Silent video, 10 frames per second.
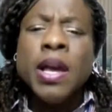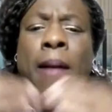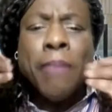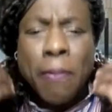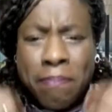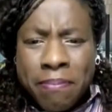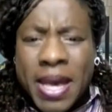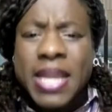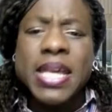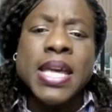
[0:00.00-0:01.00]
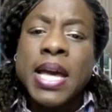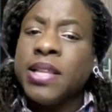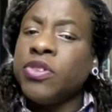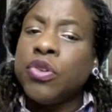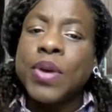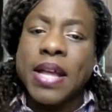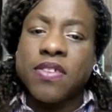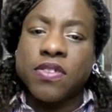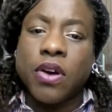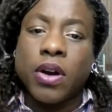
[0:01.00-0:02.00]
But many do get
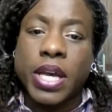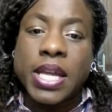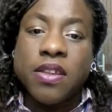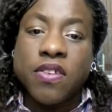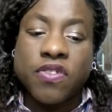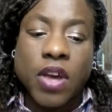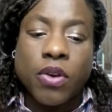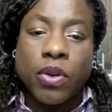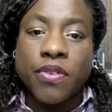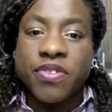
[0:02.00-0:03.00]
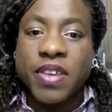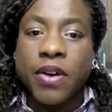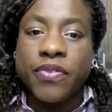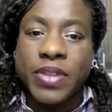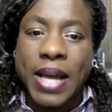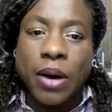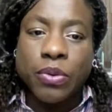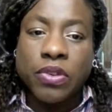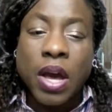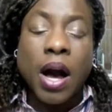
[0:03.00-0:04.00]
stuck in this circle of
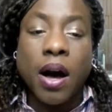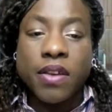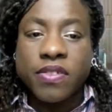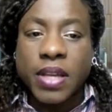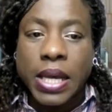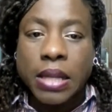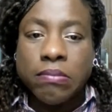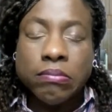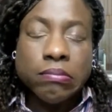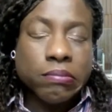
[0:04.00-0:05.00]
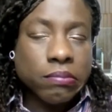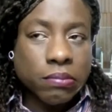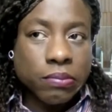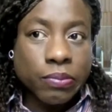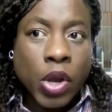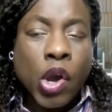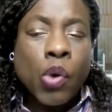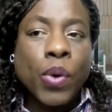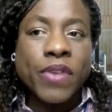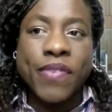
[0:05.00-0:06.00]
self-doubt, asking,
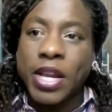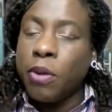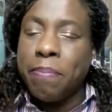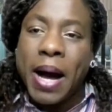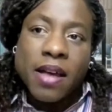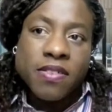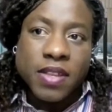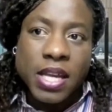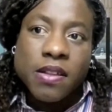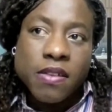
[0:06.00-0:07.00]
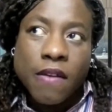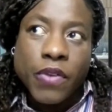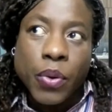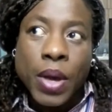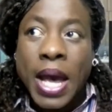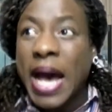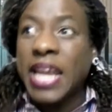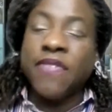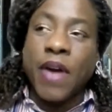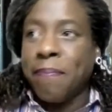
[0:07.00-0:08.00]
What if I don't pass the interview? And
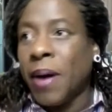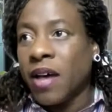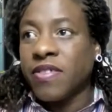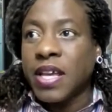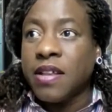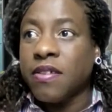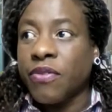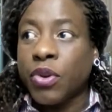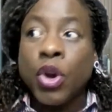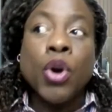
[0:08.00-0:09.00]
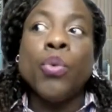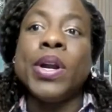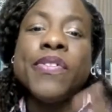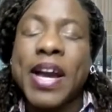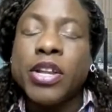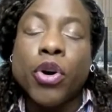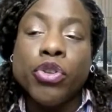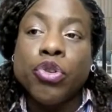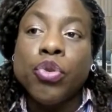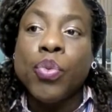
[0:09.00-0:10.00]
if I pass the interview, what if I don't
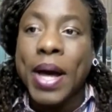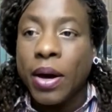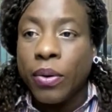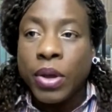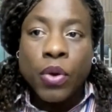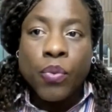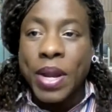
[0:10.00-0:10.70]
do well when